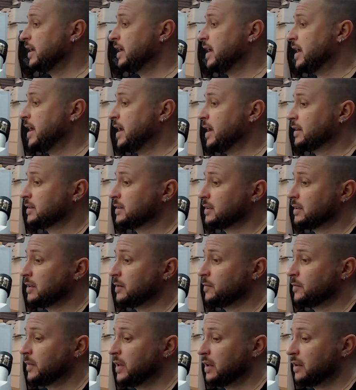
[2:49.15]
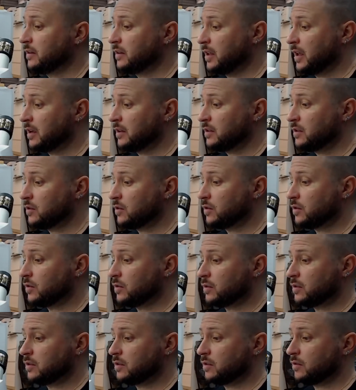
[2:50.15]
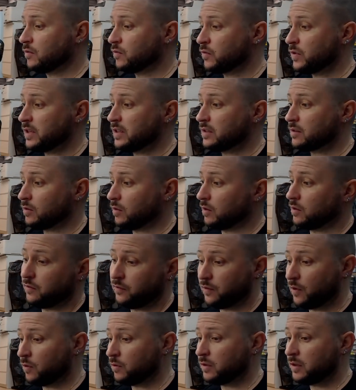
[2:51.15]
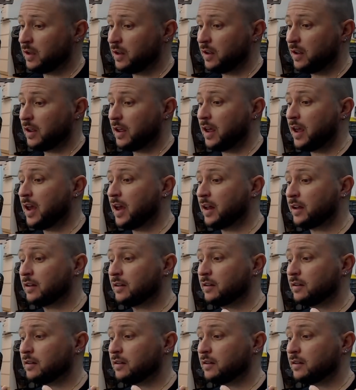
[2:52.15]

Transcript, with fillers: and then you could restore the phone and